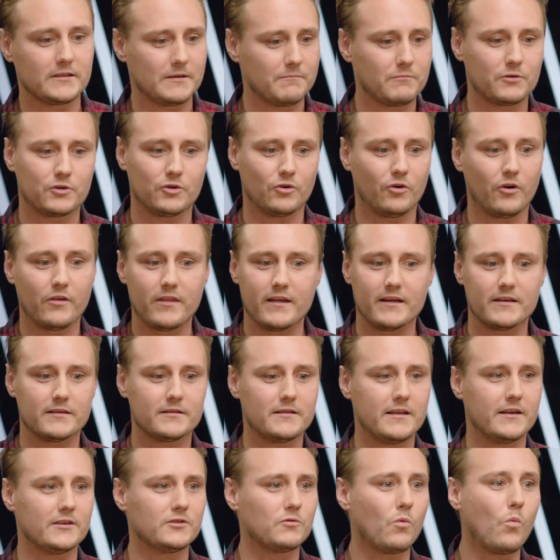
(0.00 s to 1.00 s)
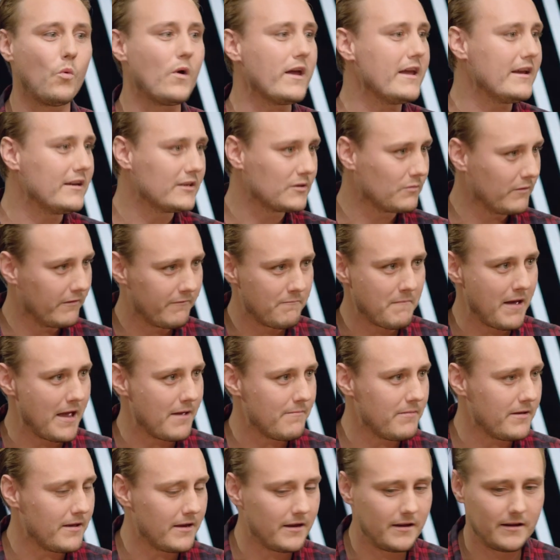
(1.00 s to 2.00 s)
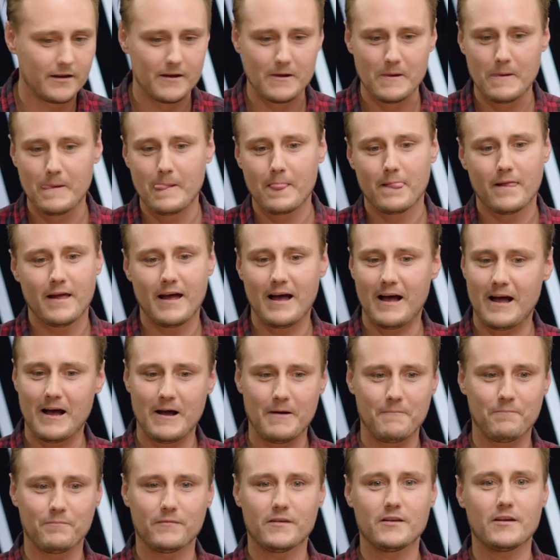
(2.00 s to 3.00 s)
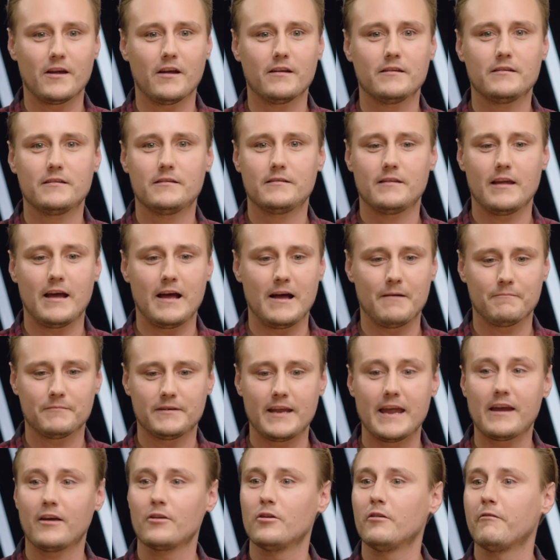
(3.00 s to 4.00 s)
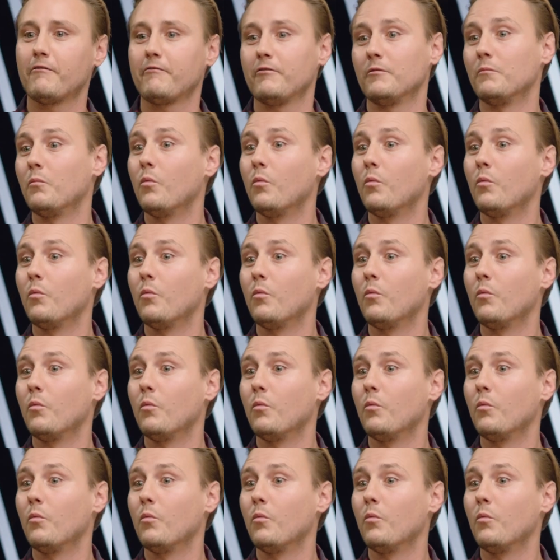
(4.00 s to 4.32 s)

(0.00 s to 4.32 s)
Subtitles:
of us, I'm sure there's weeks we've maybe, taken off